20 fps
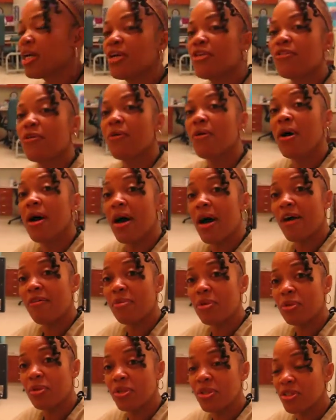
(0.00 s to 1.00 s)
So I've
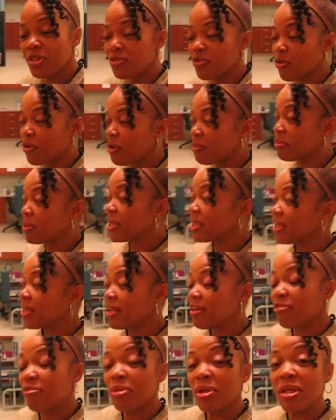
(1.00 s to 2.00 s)
been doing this for a minute.
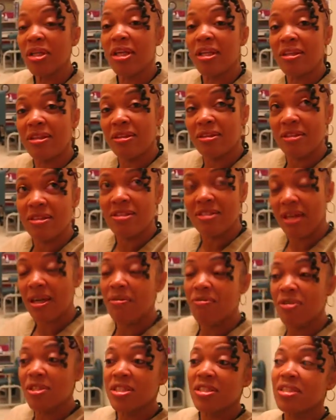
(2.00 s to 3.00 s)
I've been at the same
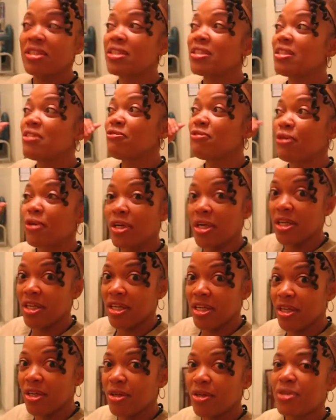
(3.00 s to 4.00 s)
facility for
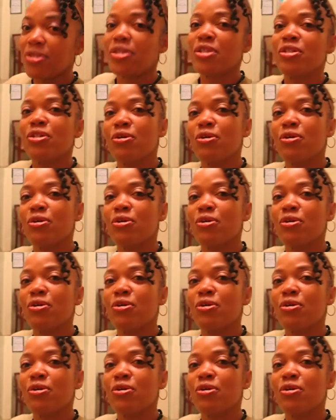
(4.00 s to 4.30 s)
years.